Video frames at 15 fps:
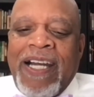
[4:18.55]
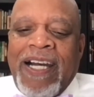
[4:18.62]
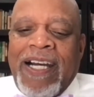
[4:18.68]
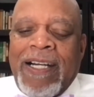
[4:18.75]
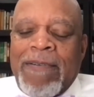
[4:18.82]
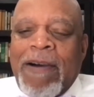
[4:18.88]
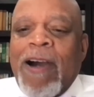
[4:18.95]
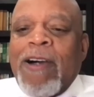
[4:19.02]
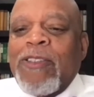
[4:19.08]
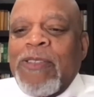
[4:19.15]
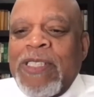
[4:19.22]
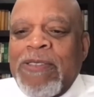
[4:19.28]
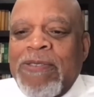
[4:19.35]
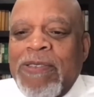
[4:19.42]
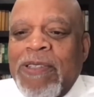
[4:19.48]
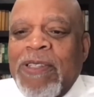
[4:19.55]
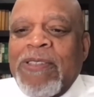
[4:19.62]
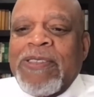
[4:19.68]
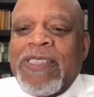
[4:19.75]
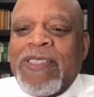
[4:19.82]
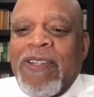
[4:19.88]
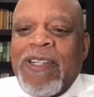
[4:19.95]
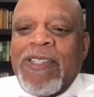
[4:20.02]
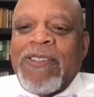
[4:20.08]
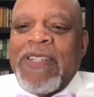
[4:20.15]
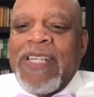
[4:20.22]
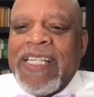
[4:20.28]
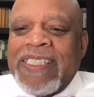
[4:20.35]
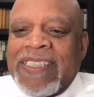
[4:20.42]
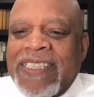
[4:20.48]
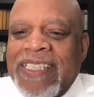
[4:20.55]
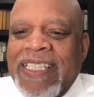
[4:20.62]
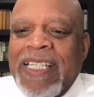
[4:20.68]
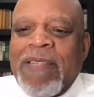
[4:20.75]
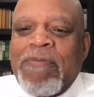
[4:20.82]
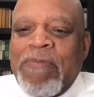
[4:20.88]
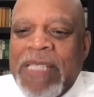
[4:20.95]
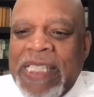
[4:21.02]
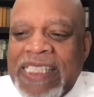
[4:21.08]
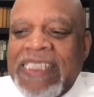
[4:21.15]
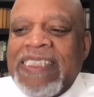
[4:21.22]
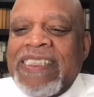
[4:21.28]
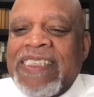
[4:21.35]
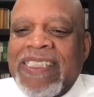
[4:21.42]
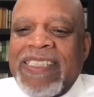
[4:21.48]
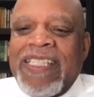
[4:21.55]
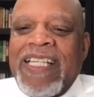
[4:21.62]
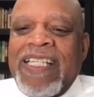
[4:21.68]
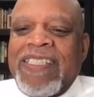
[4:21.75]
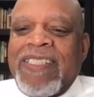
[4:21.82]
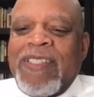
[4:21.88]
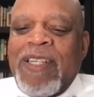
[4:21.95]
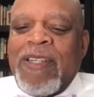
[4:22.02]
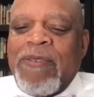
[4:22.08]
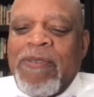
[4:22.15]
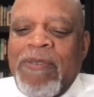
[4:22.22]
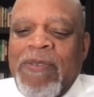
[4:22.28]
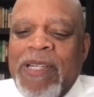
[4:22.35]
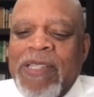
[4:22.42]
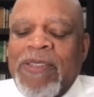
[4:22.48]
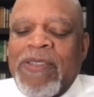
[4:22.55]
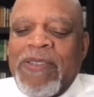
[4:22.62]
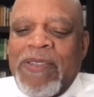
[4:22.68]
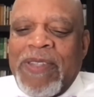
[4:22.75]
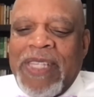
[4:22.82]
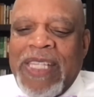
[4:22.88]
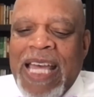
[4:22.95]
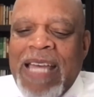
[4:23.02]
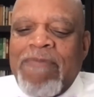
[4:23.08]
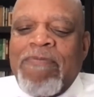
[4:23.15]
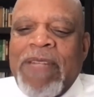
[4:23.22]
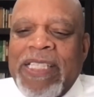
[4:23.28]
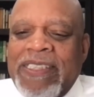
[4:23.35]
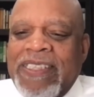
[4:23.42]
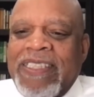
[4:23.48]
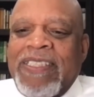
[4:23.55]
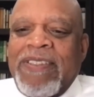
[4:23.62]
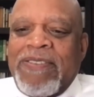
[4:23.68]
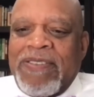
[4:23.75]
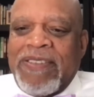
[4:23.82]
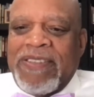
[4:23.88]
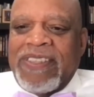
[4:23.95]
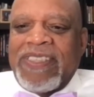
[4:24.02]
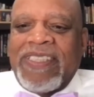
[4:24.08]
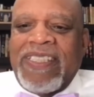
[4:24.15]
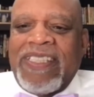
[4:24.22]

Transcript: enroll and auto escalate means and whether that makes a difference.